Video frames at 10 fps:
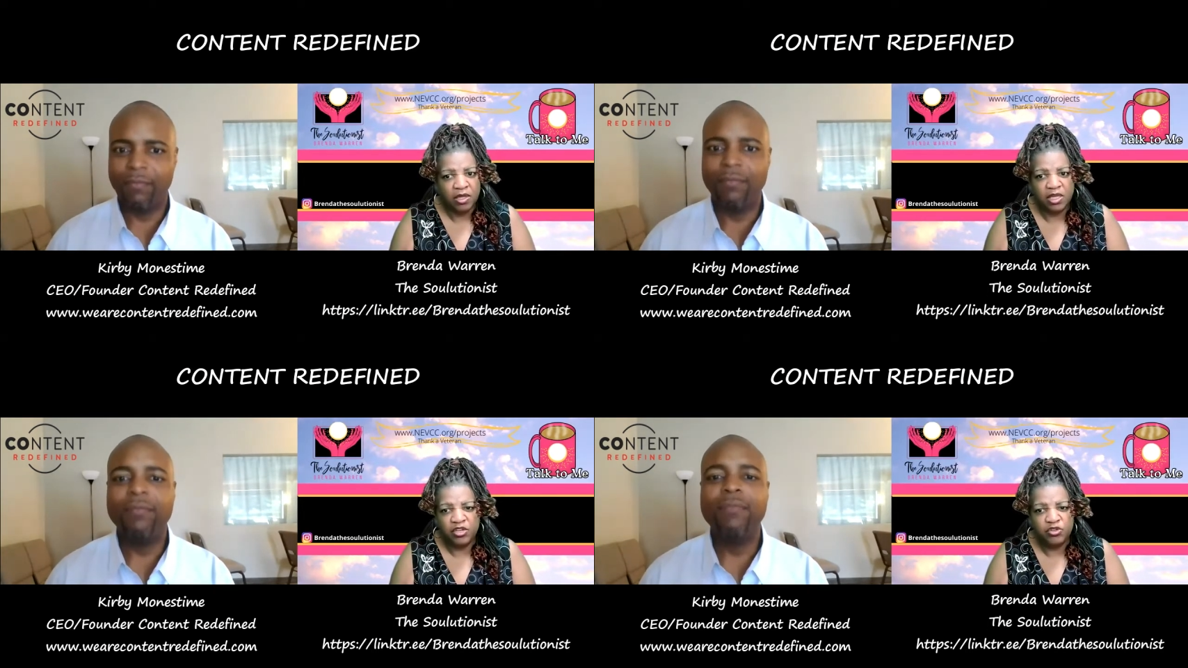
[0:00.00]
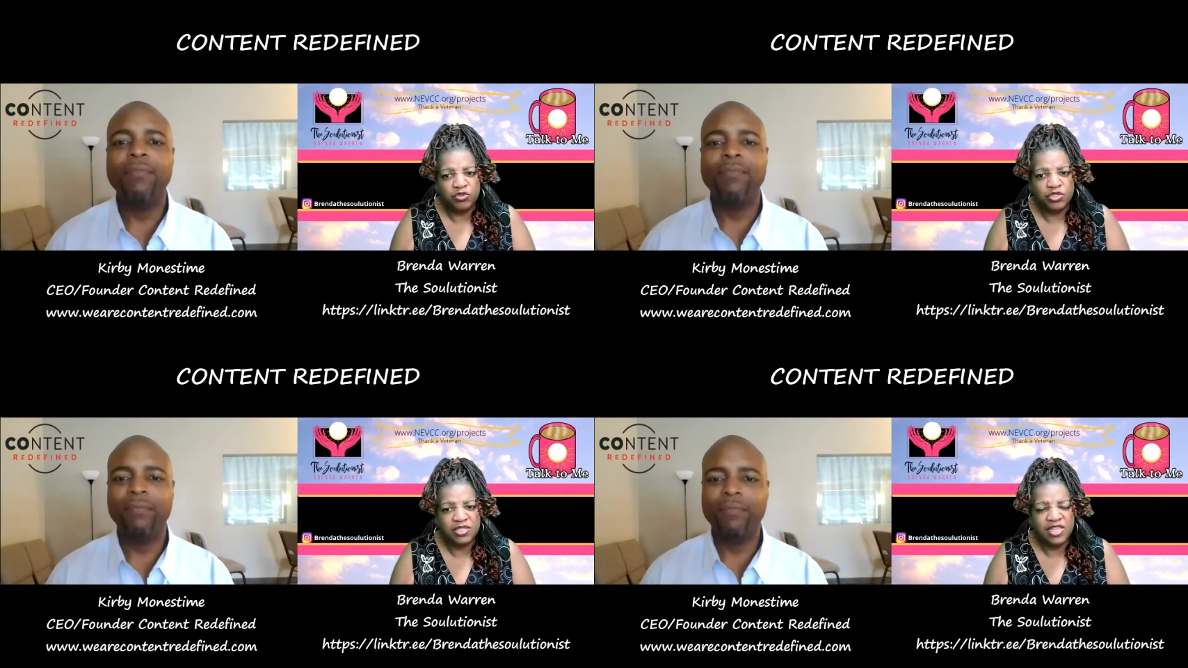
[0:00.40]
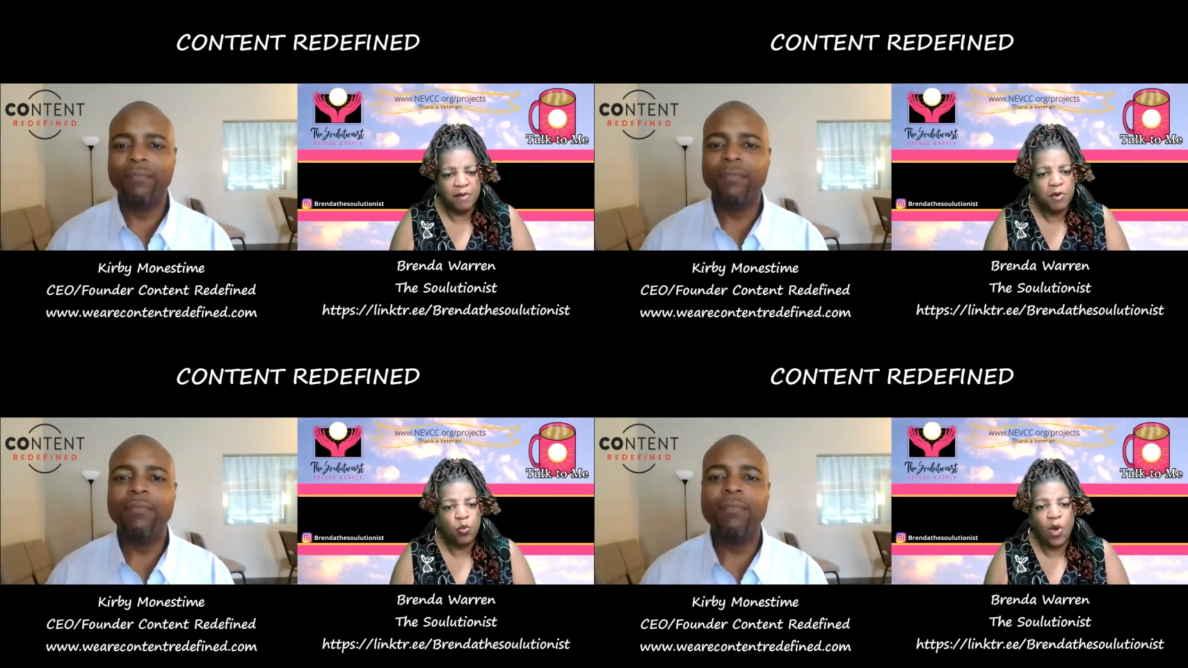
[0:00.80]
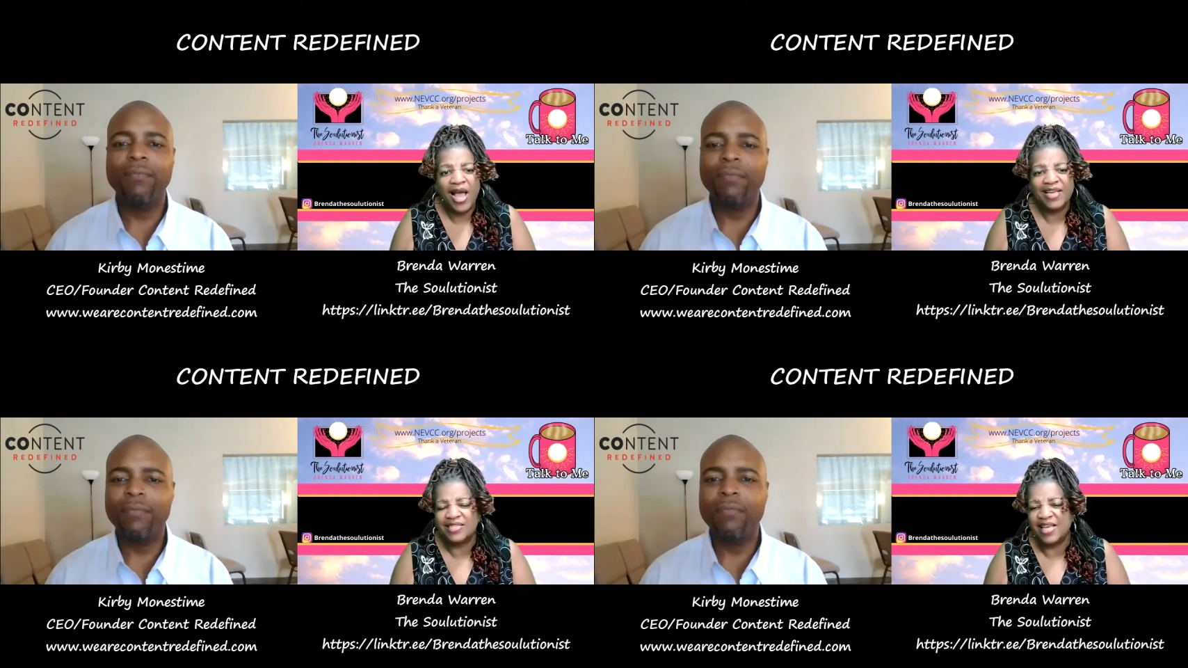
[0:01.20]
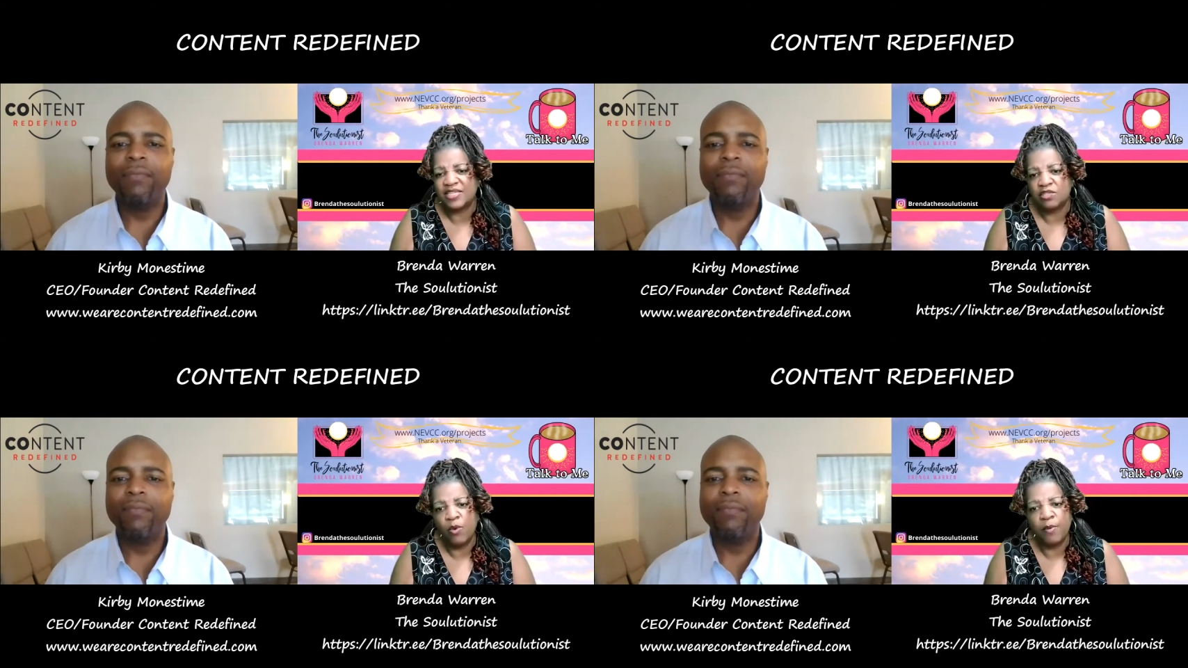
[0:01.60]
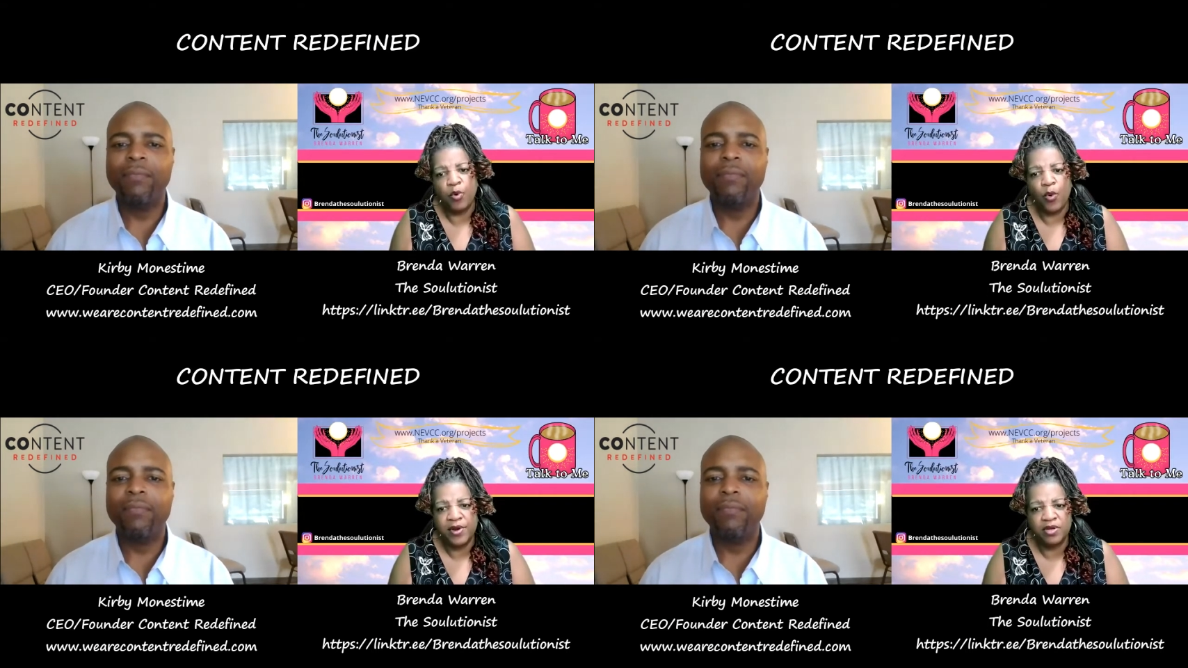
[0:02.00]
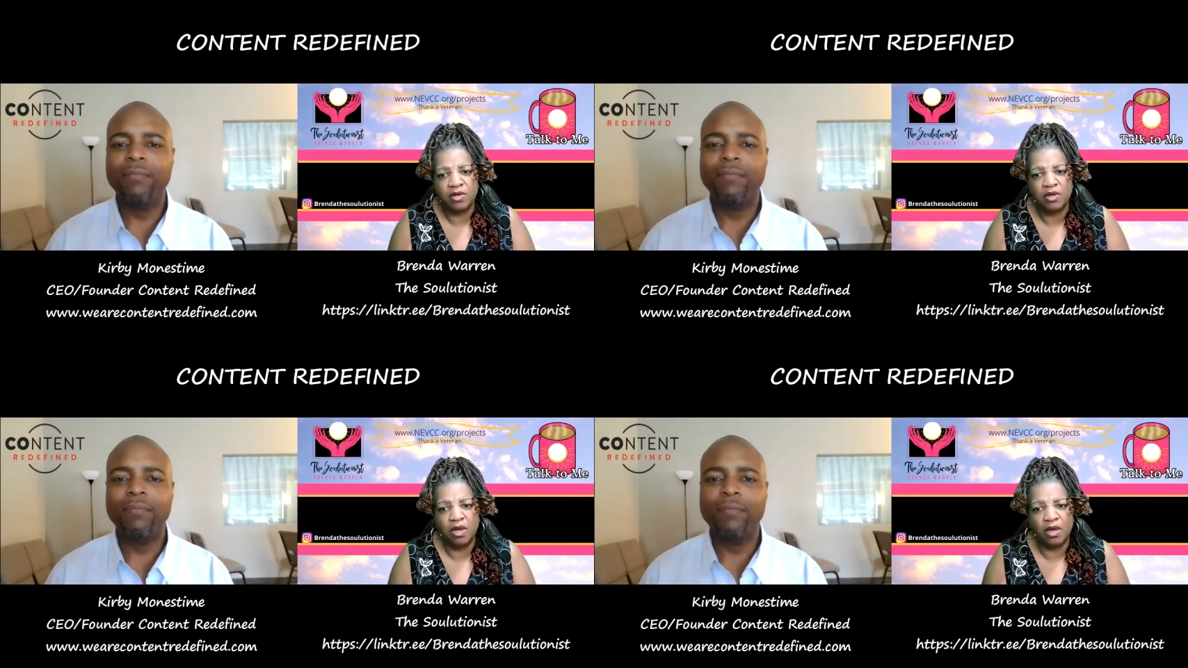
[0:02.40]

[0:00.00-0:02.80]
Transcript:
Speaker 1: Can you just tell me why is that so important